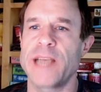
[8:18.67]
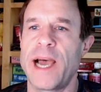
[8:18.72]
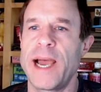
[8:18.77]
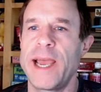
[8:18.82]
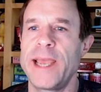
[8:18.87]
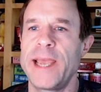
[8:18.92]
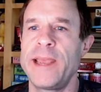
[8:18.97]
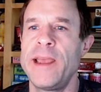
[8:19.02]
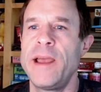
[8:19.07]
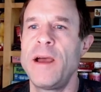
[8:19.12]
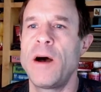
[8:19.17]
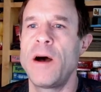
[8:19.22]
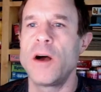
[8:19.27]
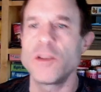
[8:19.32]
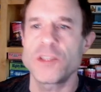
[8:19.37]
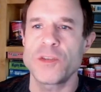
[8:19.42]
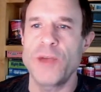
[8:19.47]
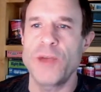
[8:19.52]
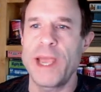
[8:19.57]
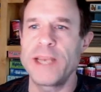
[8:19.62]
I
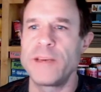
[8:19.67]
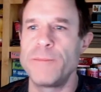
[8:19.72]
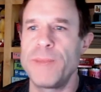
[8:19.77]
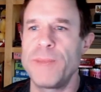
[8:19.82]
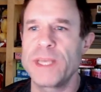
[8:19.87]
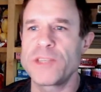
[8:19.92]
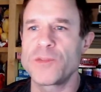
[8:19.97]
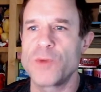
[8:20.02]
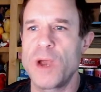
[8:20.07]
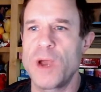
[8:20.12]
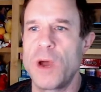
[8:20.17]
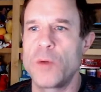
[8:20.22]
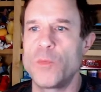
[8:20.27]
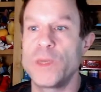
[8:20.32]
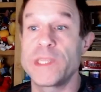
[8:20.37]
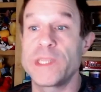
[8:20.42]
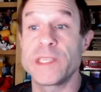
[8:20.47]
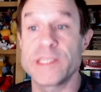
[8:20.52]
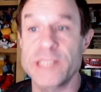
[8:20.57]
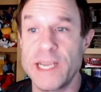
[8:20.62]
also had to mess
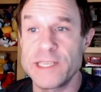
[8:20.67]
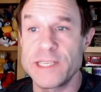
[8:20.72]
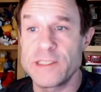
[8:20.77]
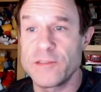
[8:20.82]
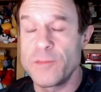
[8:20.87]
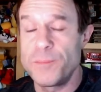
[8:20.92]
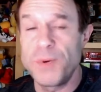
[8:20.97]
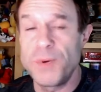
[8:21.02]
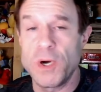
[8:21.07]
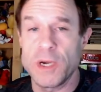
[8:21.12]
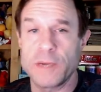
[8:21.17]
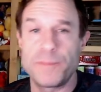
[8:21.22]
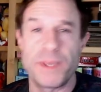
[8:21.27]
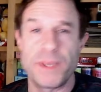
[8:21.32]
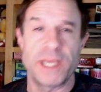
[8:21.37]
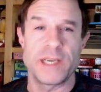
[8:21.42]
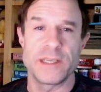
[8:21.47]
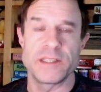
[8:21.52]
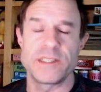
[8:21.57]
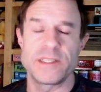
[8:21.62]
around with the size of the book
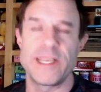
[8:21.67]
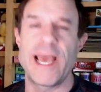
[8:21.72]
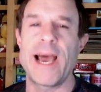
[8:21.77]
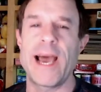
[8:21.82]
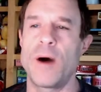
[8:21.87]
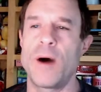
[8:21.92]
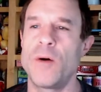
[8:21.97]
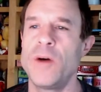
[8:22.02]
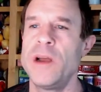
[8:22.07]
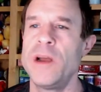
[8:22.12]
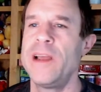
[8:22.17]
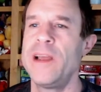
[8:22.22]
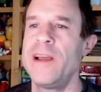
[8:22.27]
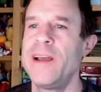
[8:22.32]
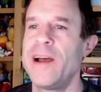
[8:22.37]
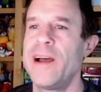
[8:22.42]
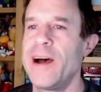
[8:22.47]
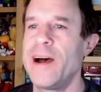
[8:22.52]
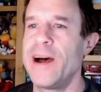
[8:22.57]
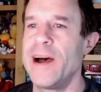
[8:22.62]
because now
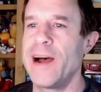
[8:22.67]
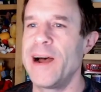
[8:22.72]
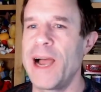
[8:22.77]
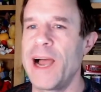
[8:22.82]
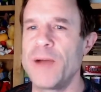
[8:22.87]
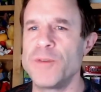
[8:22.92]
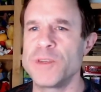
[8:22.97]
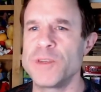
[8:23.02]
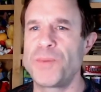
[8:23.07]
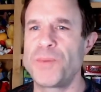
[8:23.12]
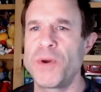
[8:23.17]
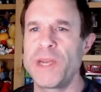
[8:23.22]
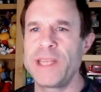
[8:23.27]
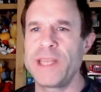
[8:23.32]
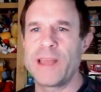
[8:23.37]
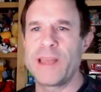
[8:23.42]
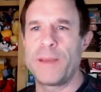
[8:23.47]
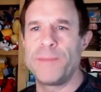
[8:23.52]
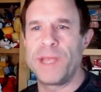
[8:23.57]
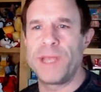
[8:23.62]
uh, I was
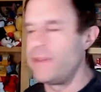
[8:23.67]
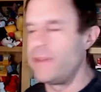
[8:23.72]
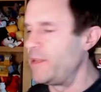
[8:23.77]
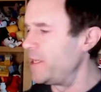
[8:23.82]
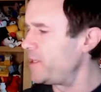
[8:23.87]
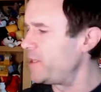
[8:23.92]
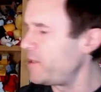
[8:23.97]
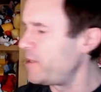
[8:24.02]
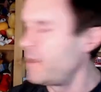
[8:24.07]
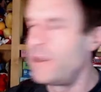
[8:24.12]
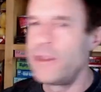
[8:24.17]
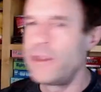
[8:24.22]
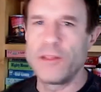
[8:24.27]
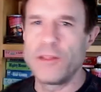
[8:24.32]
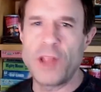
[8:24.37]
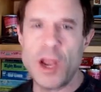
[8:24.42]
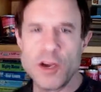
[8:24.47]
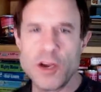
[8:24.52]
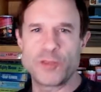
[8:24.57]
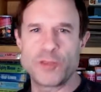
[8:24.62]
putting them in this
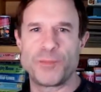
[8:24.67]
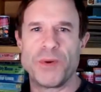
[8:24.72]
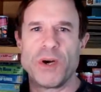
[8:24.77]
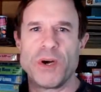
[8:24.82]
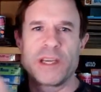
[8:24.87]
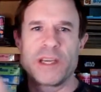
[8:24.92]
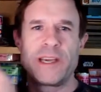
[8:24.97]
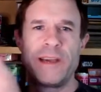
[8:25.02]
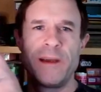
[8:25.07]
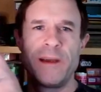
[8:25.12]
large book,